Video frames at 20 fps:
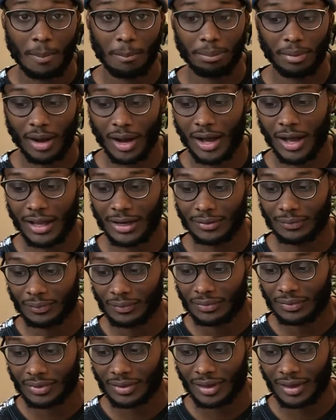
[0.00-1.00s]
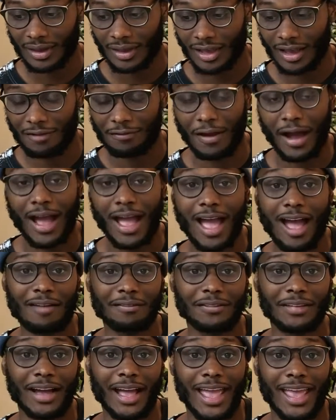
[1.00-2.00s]
But if I
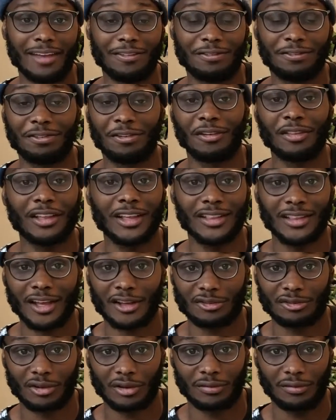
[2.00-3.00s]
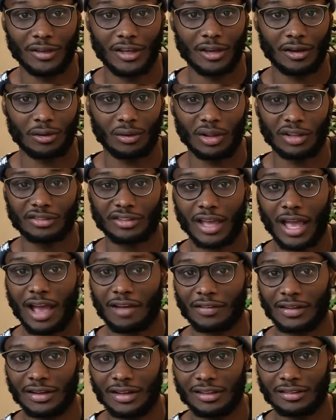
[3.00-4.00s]
have a fully electric vehicle, let's say I
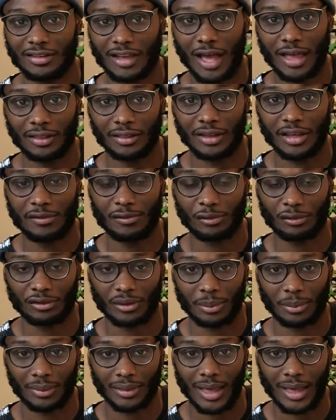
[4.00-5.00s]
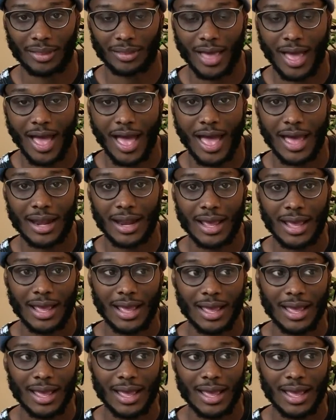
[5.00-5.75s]
have a Nissan Leaf or something like that,